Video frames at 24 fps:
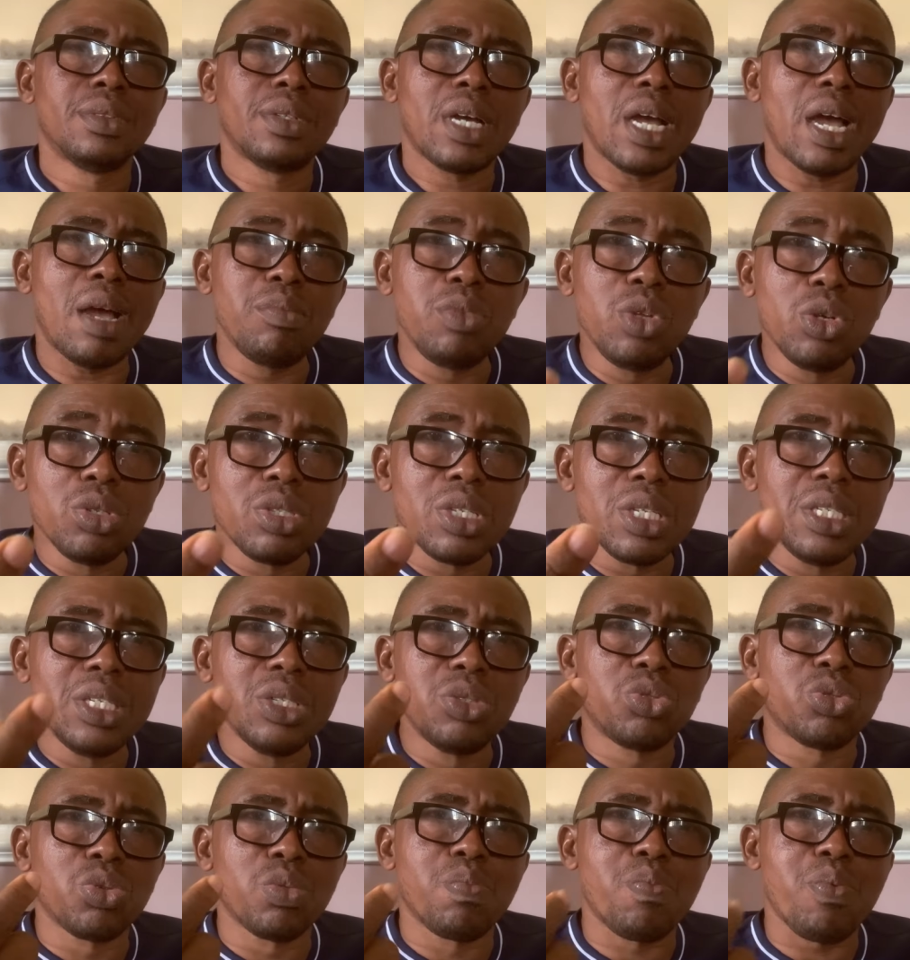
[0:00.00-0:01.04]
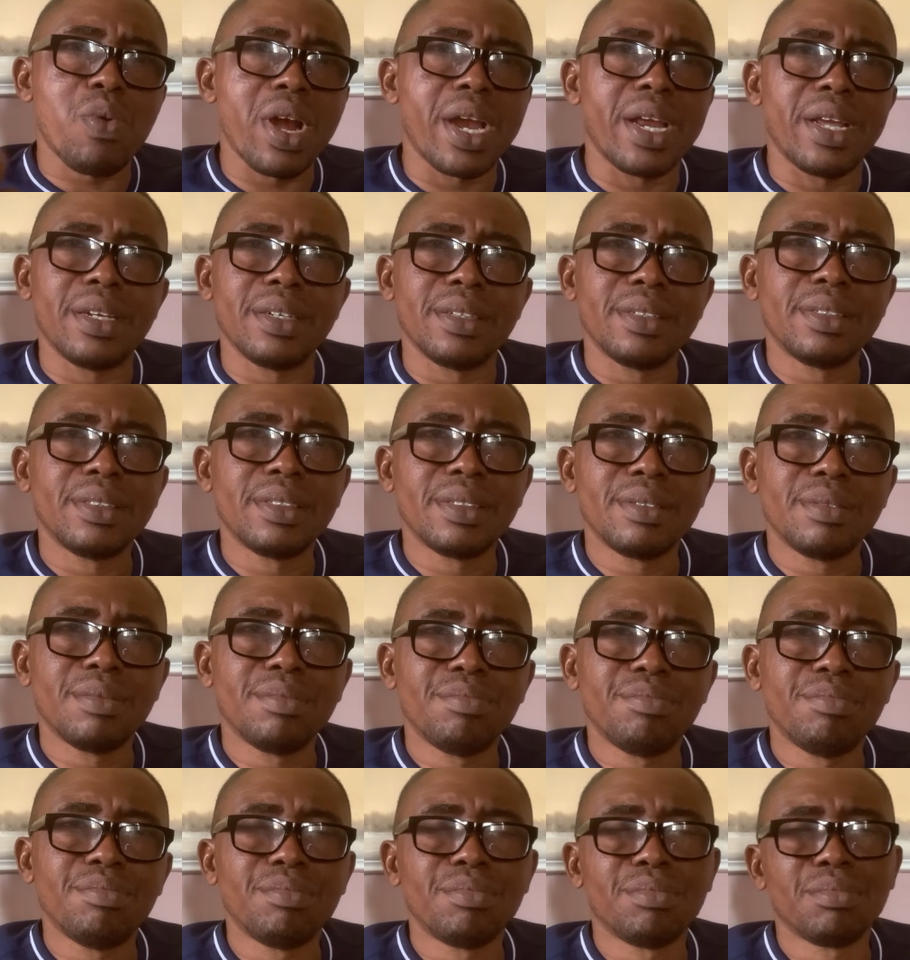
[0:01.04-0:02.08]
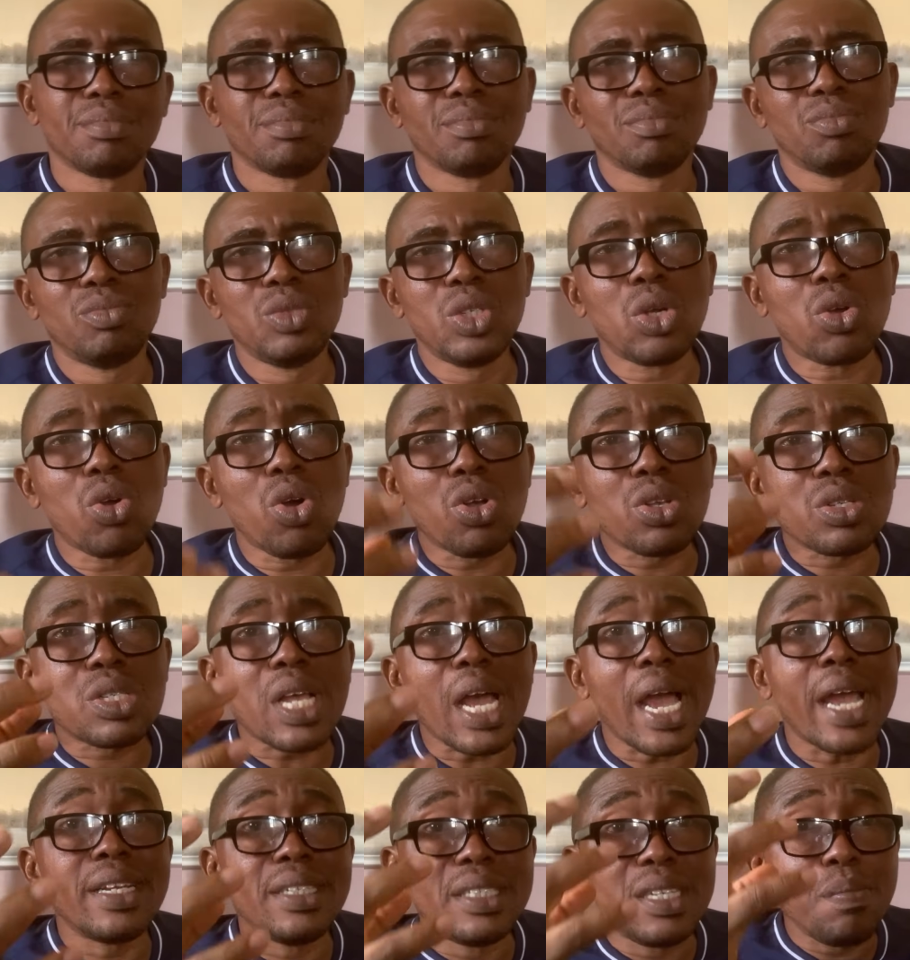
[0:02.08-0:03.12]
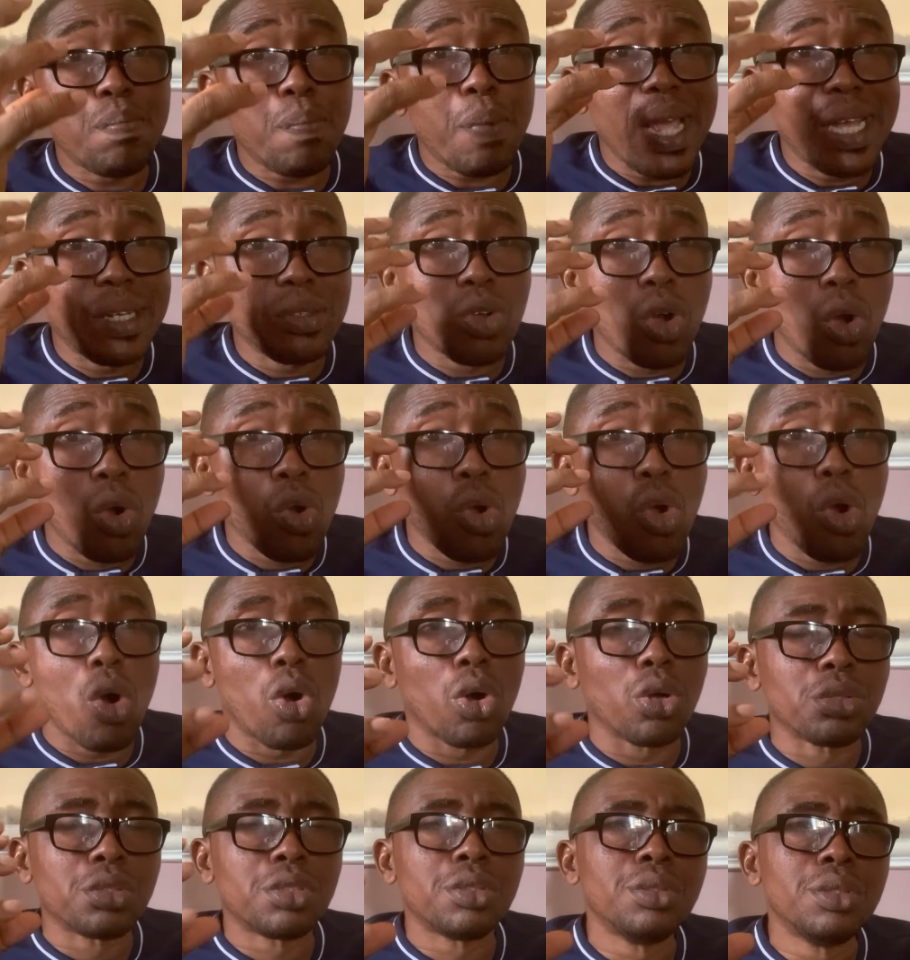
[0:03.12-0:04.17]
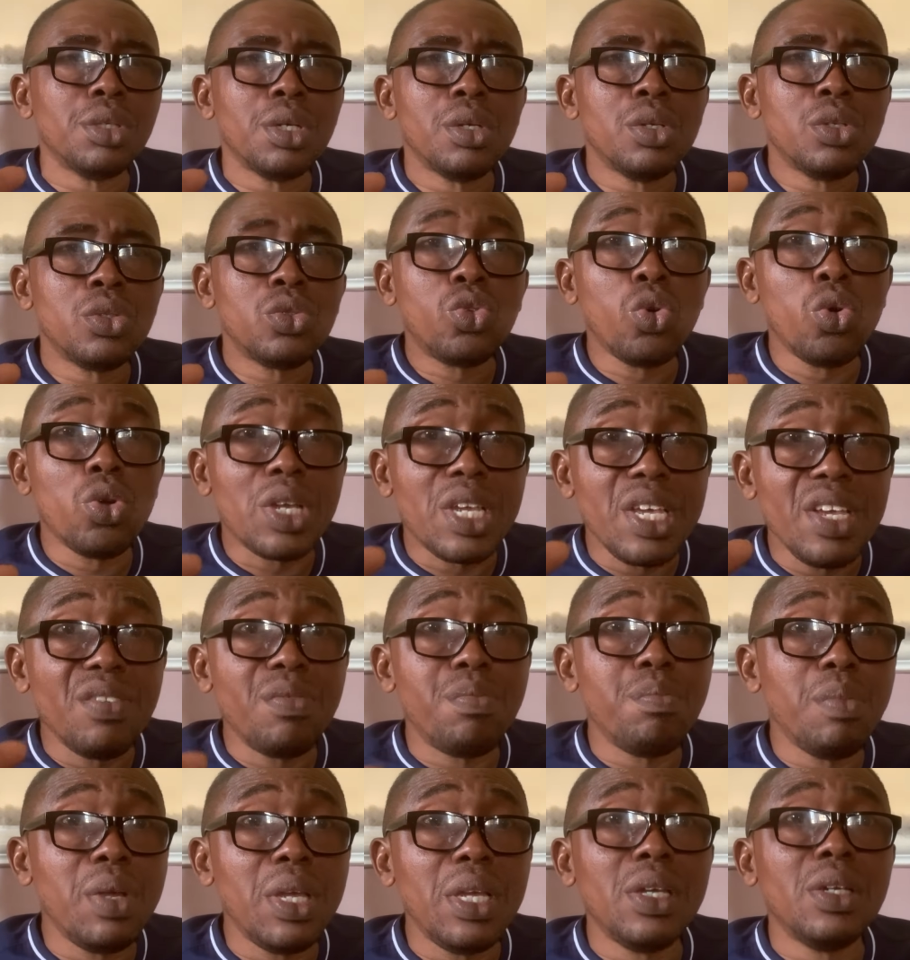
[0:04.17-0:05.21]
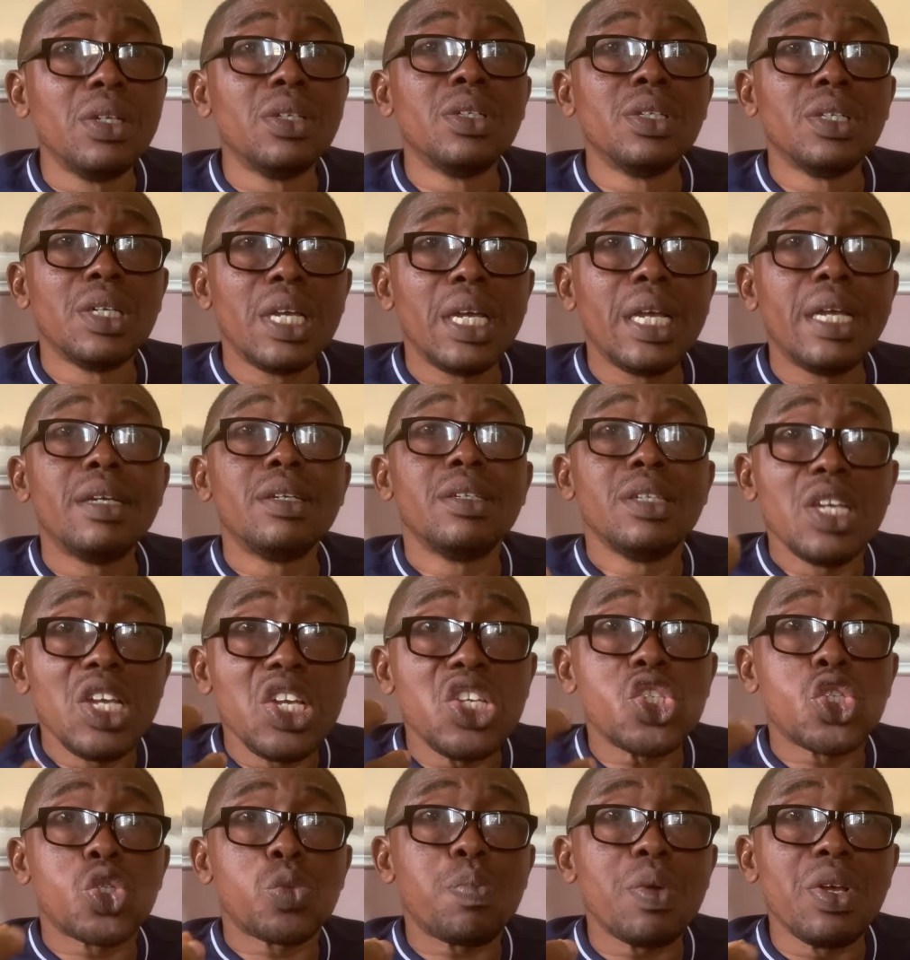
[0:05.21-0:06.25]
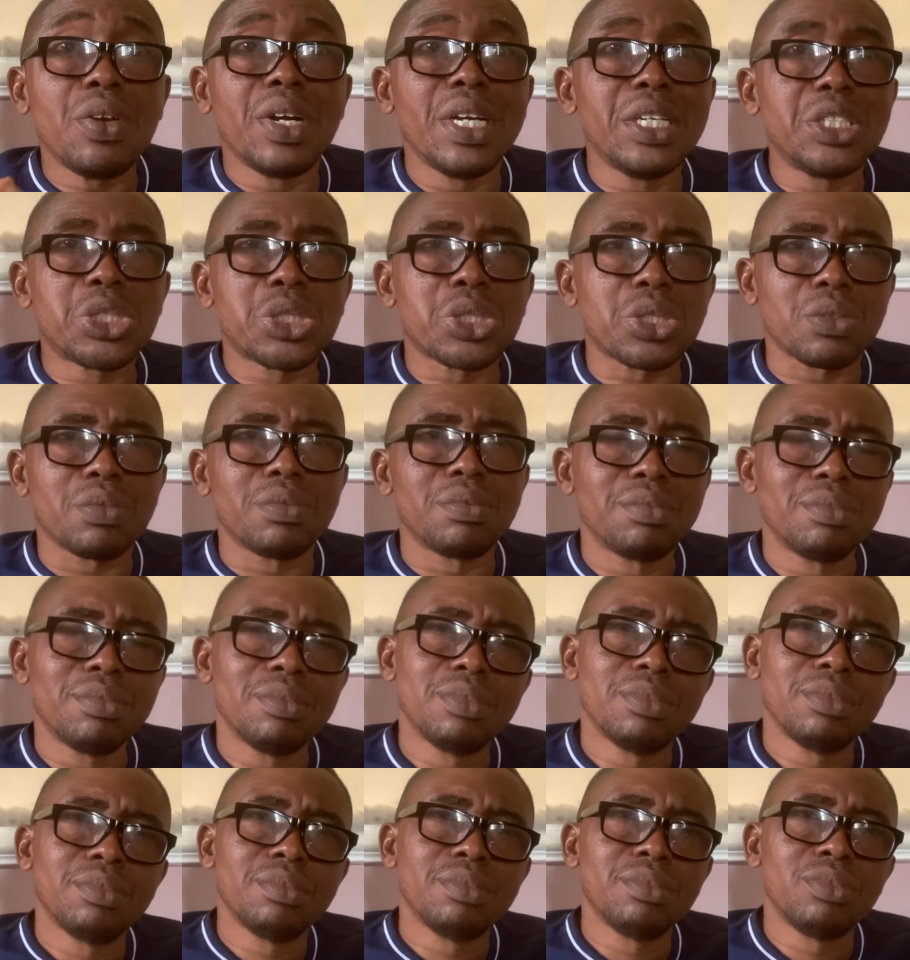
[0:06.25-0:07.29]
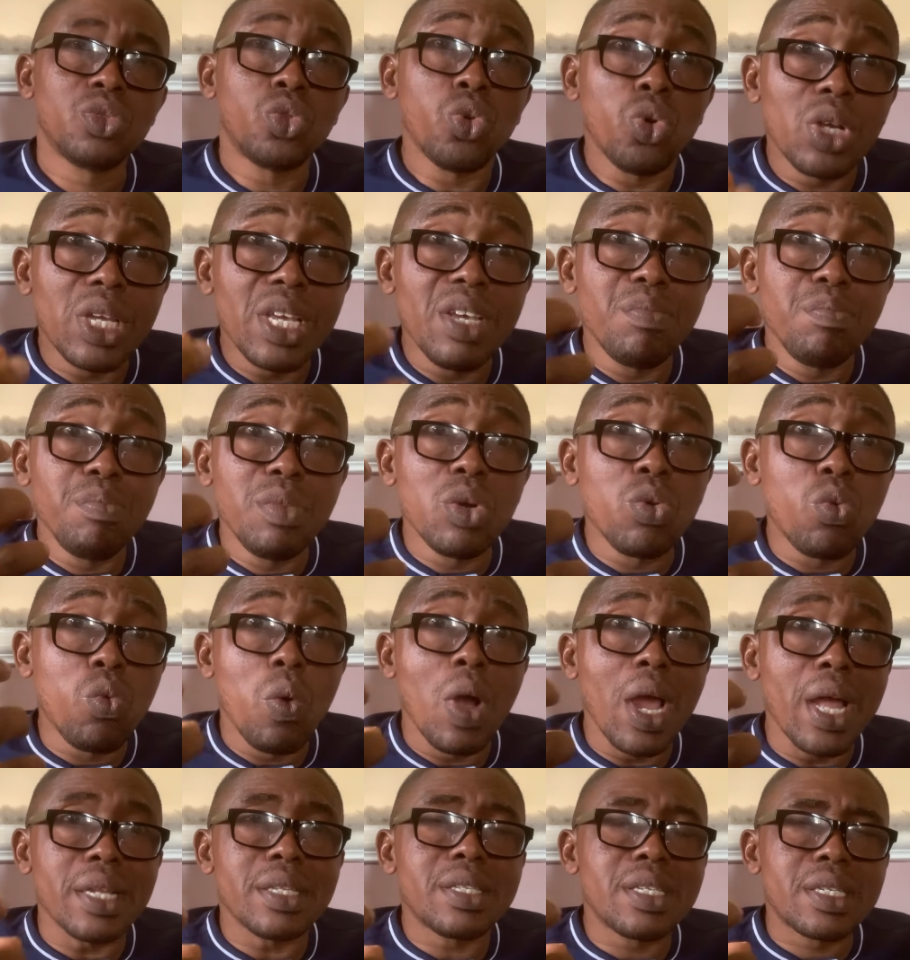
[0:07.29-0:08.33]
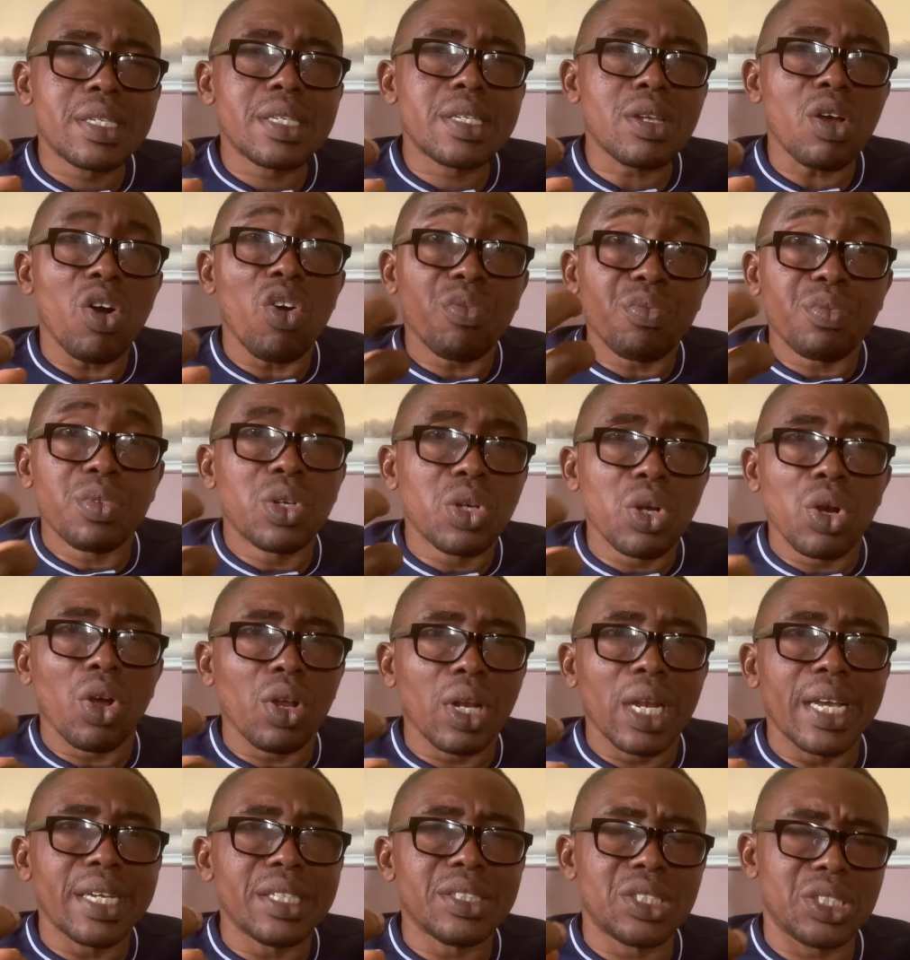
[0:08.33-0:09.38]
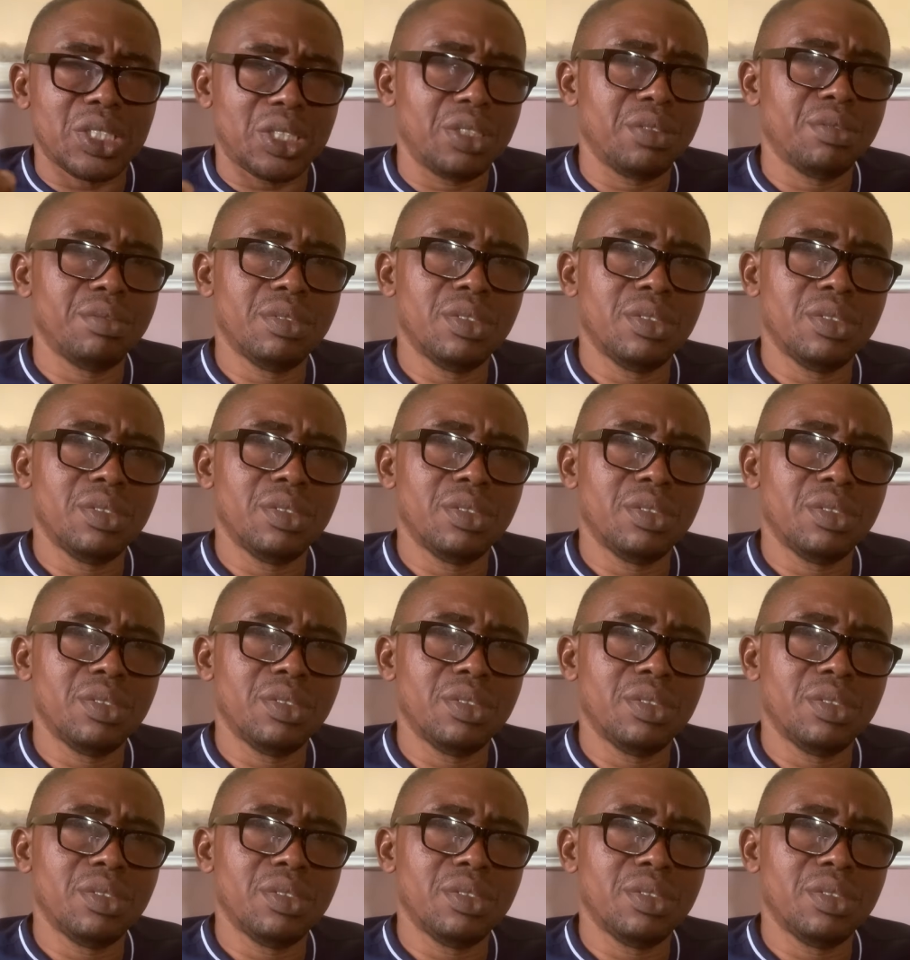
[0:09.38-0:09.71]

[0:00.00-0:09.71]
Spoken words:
I'm using it to pray because I depend on God to give me inspiration, to give me words of knowledge.